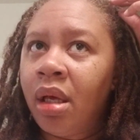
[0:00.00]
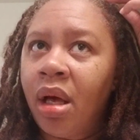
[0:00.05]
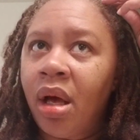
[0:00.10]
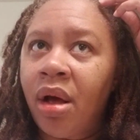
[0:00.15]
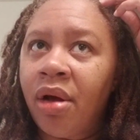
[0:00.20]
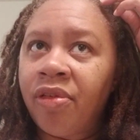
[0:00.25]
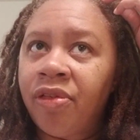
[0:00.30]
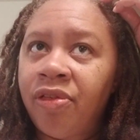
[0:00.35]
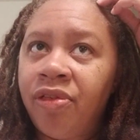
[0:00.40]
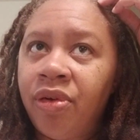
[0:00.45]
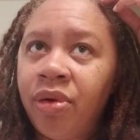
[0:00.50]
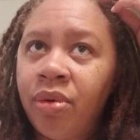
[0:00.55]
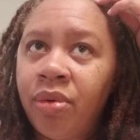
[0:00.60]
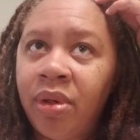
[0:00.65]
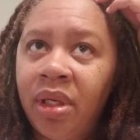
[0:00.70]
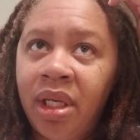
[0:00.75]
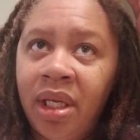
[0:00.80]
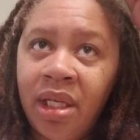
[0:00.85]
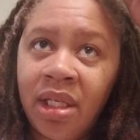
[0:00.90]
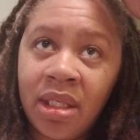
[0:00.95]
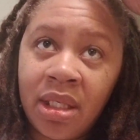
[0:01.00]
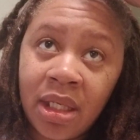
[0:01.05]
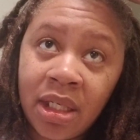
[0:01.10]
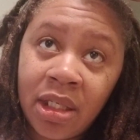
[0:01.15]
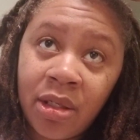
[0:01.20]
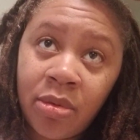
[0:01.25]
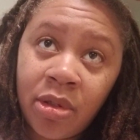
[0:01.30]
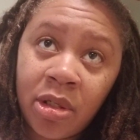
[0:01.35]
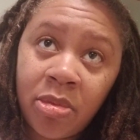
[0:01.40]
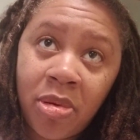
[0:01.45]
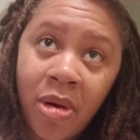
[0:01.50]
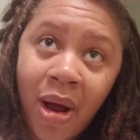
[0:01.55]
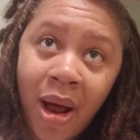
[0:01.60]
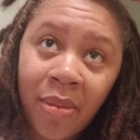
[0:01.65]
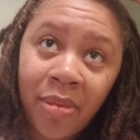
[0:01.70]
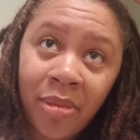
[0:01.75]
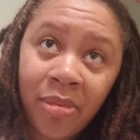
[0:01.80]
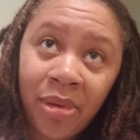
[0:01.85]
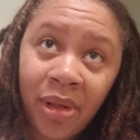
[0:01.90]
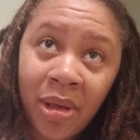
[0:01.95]
a few of these, this was
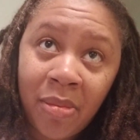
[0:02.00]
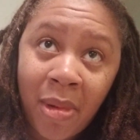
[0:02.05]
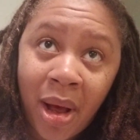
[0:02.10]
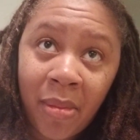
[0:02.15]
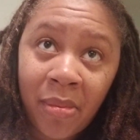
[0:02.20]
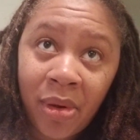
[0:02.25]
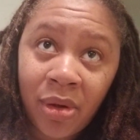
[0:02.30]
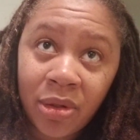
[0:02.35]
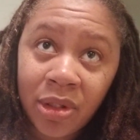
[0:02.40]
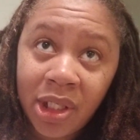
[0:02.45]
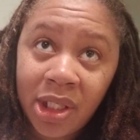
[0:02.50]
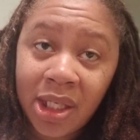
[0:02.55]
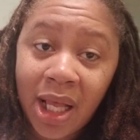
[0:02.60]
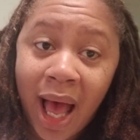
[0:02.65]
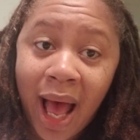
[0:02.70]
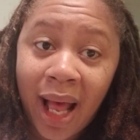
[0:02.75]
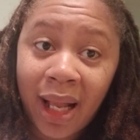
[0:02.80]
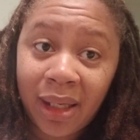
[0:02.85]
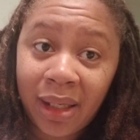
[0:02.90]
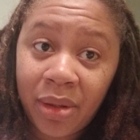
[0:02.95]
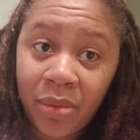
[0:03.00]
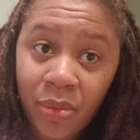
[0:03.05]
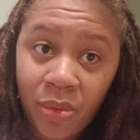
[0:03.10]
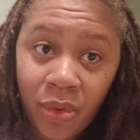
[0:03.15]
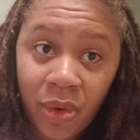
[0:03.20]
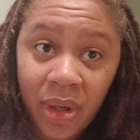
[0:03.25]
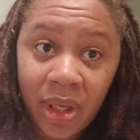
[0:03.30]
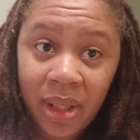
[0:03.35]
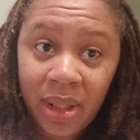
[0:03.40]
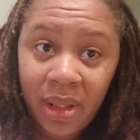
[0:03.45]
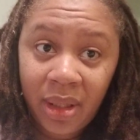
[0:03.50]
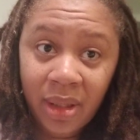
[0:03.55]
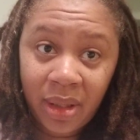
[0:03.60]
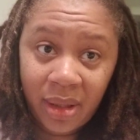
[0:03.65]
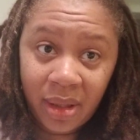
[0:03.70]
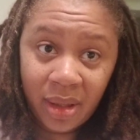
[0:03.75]
probably my most solid one